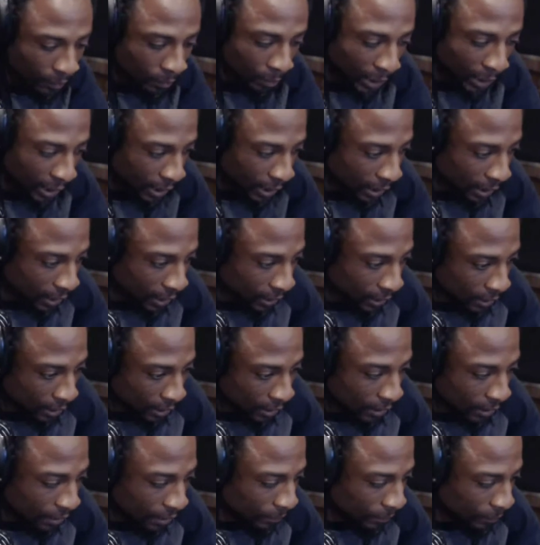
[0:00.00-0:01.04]
Because
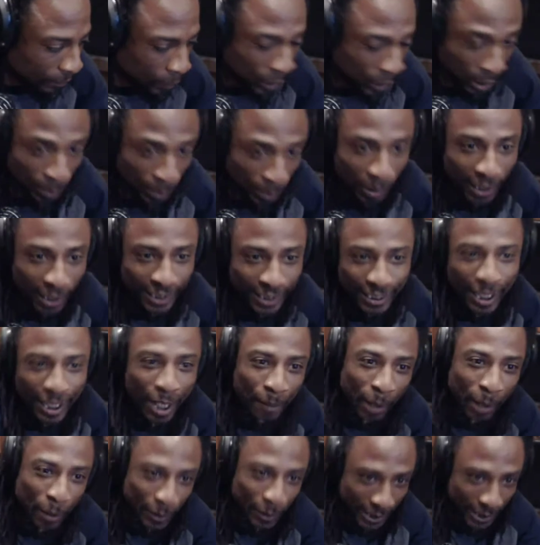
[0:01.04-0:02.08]
once upon a time,
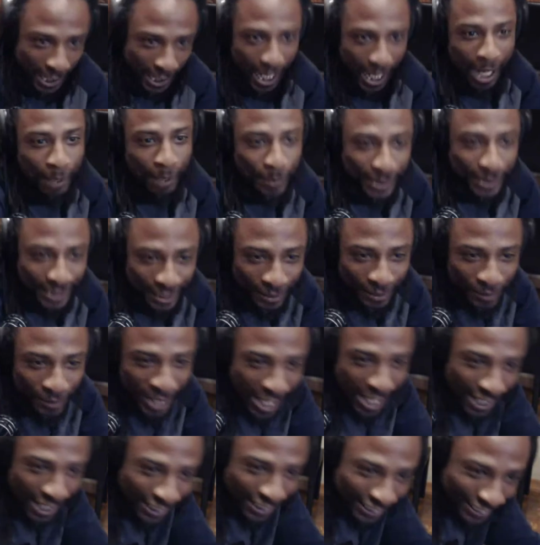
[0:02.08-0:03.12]
I was the opposite of
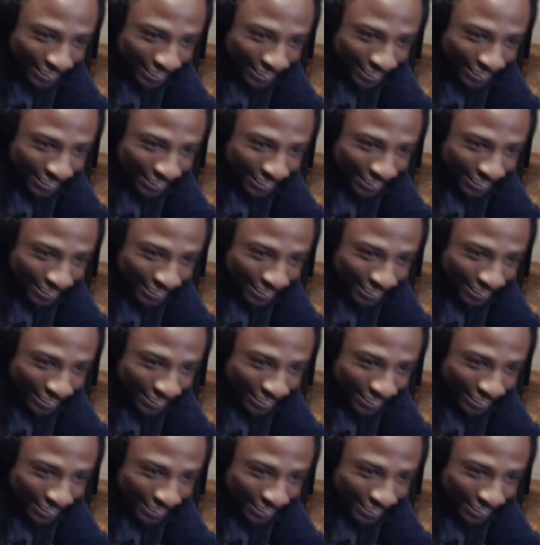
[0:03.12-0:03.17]
that.